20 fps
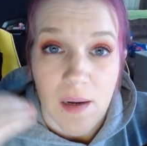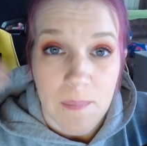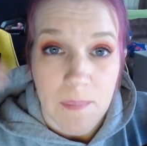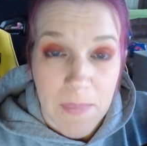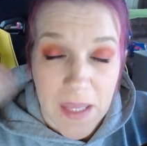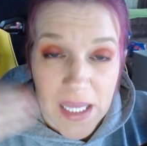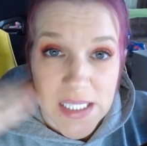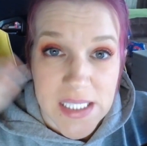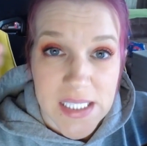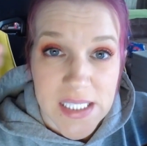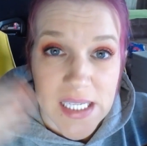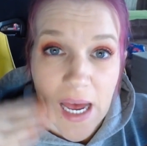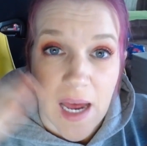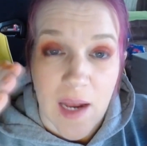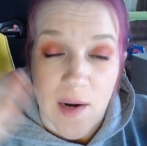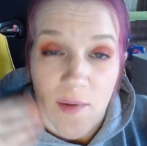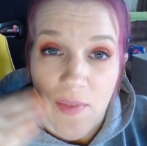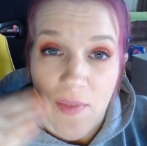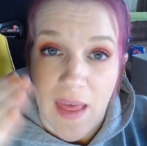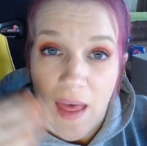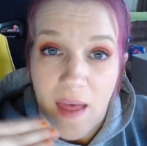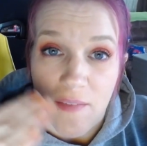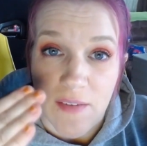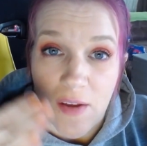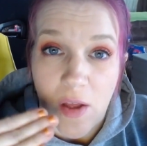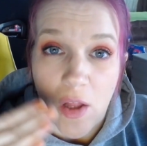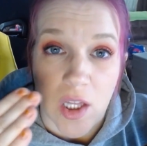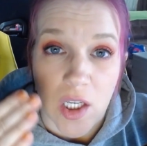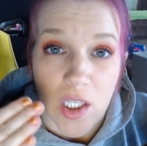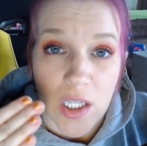bits out of the
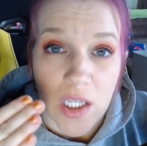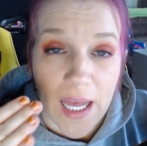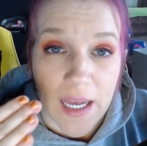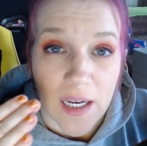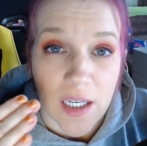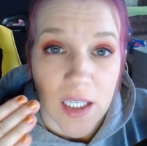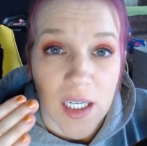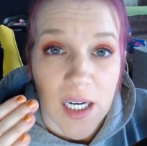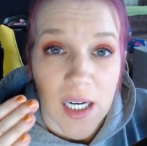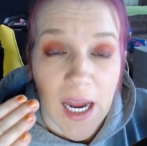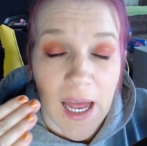alveolar layer,